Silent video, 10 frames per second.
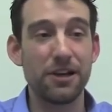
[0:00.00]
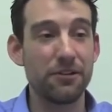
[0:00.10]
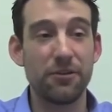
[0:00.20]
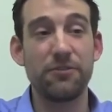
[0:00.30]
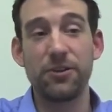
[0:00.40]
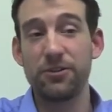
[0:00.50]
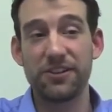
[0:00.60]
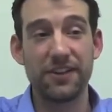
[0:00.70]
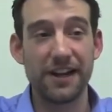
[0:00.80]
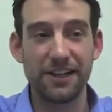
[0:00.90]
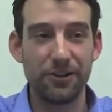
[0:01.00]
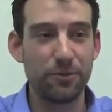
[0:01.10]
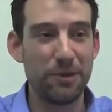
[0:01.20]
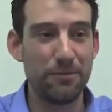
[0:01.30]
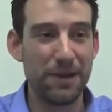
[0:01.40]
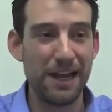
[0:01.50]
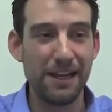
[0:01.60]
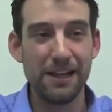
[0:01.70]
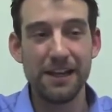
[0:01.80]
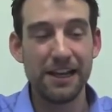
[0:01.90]
if you decide to use
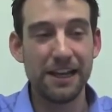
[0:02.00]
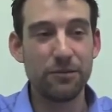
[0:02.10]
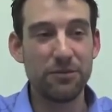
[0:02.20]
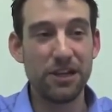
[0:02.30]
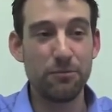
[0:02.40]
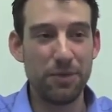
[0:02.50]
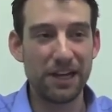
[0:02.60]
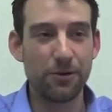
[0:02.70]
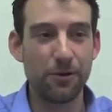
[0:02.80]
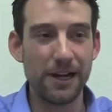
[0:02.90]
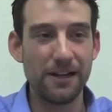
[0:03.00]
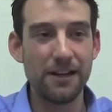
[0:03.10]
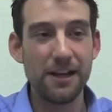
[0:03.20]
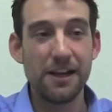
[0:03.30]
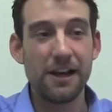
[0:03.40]
BitPay in Bitcoin,